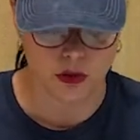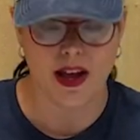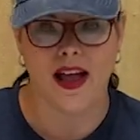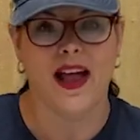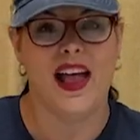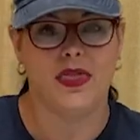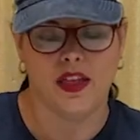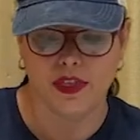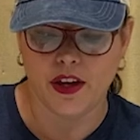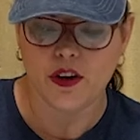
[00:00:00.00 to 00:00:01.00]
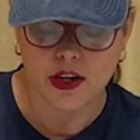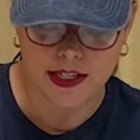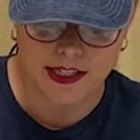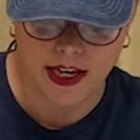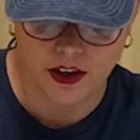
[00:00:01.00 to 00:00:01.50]
And then they're
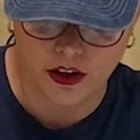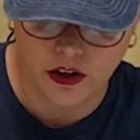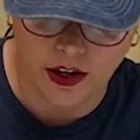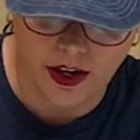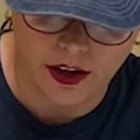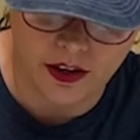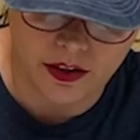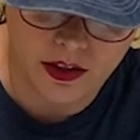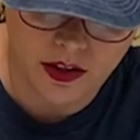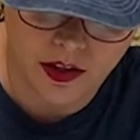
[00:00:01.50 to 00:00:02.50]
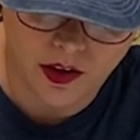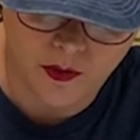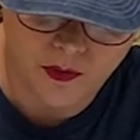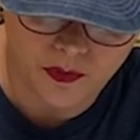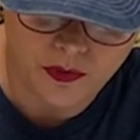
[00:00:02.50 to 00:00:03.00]
gonna take a crayon
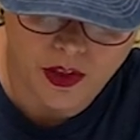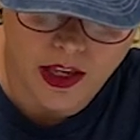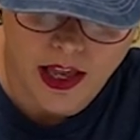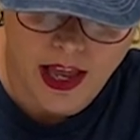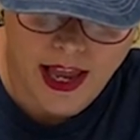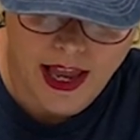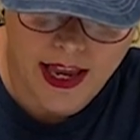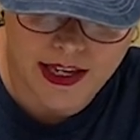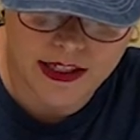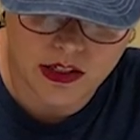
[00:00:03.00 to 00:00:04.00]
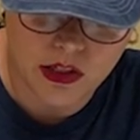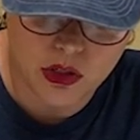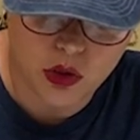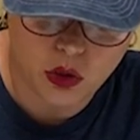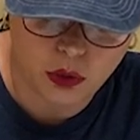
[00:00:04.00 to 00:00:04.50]
and
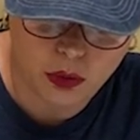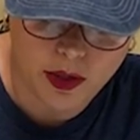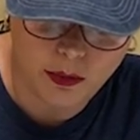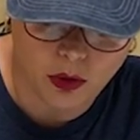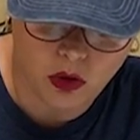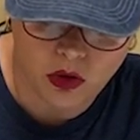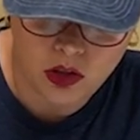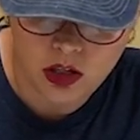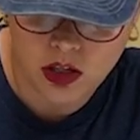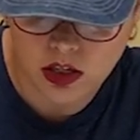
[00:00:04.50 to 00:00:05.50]
scribble